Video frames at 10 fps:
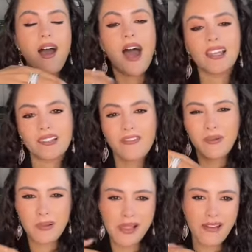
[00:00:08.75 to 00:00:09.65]
I love a
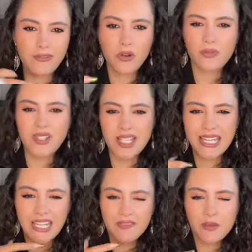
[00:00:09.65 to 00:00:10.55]
platform
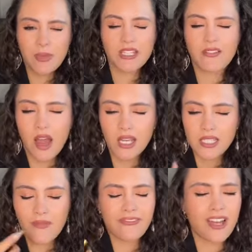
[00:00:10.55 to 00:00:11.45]
sneaker. It gives me a bit of height.
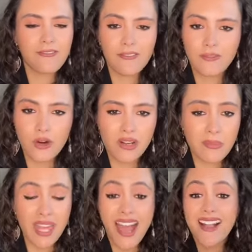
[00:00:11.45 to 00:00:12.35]
I'm 5'4" and a
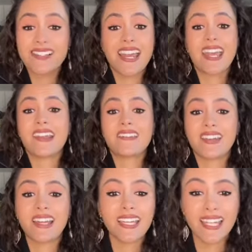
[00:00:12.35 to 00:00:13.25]
bit. I'll take anything
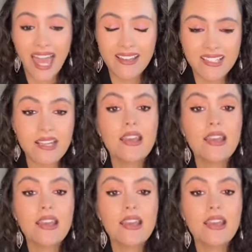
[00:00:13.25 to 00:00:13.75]
I can get.